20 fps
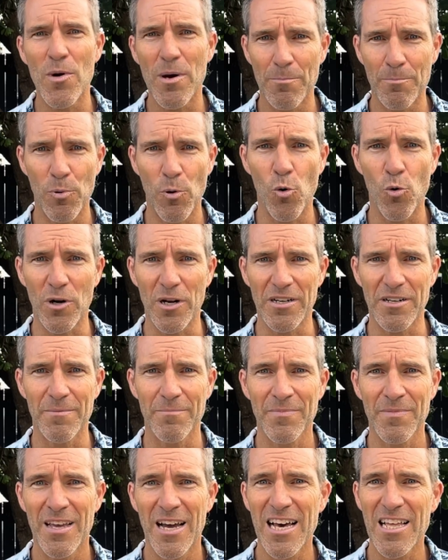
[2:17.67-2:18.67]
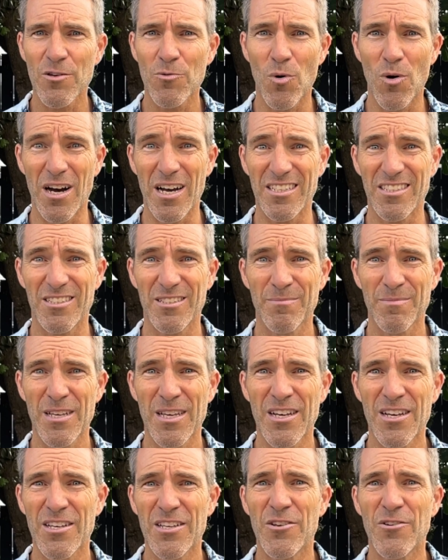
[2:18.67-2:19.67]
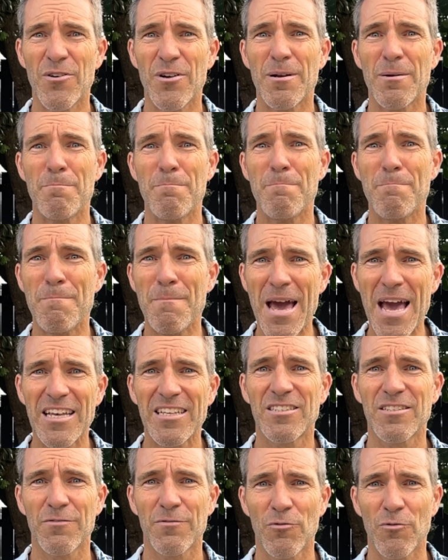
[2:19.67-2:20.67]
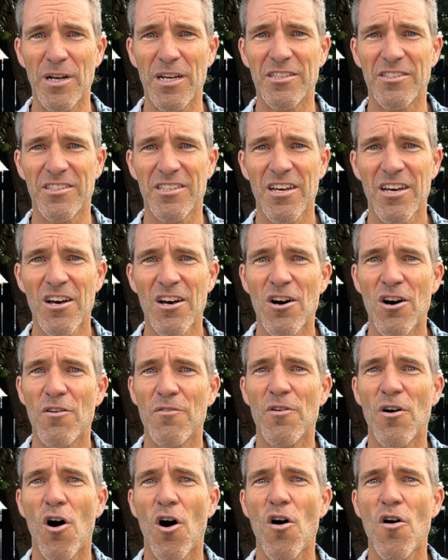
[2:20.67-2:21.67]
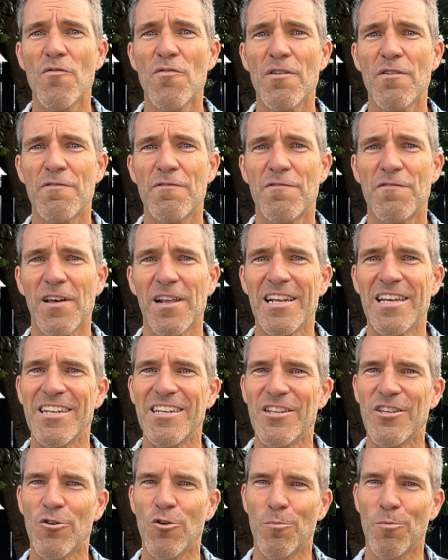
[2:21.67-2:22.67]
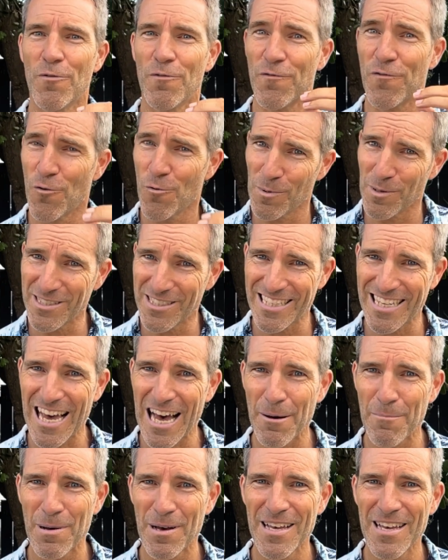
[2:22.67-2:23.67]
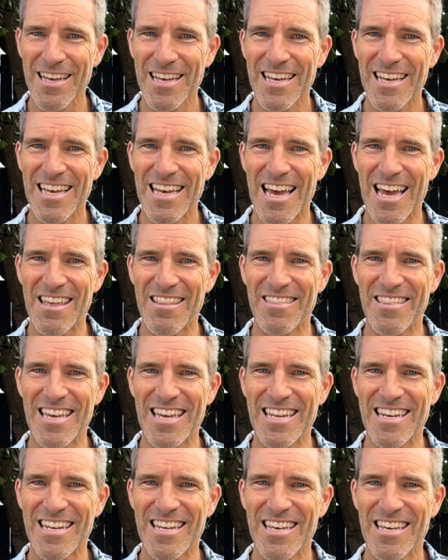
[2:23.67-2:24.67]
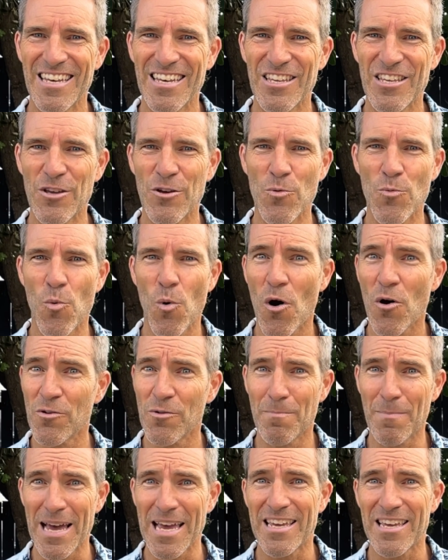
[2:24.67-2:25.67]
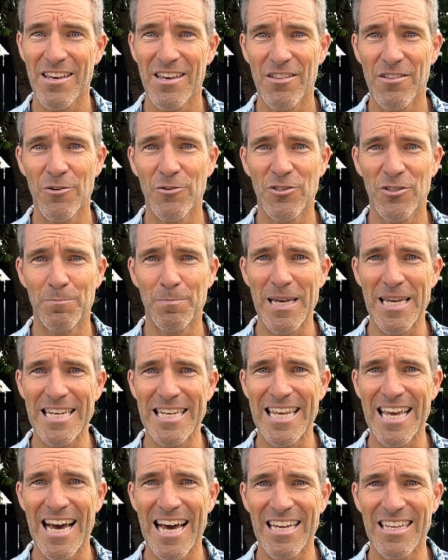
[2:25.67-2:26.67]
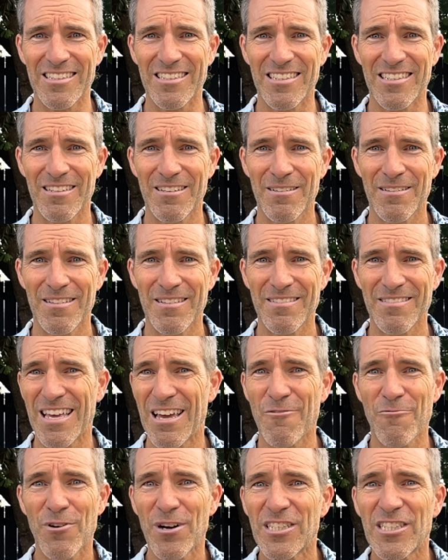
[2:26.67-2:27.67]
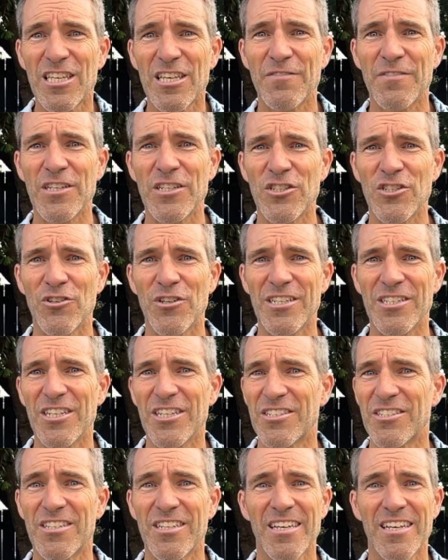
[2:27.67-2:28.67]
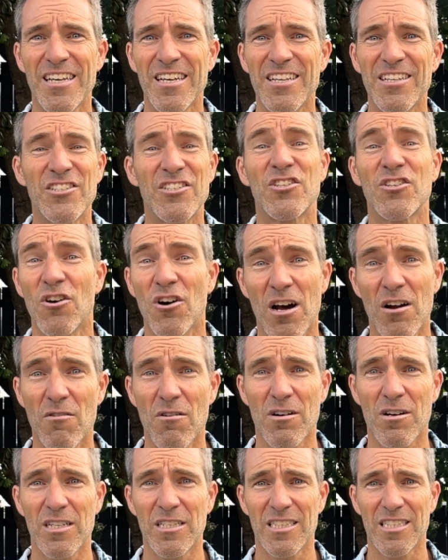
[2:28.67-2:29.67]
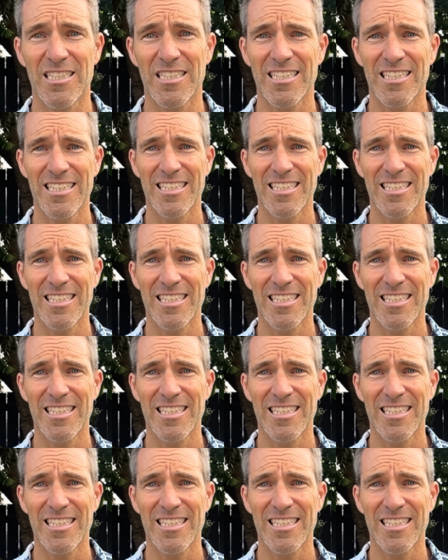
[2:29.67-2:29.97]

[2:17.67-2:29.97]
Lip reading: important. Otherwise, you're at massive risk of overfilling your performance cup and then you won't make those speed gains. That risk of injury just skyrockets.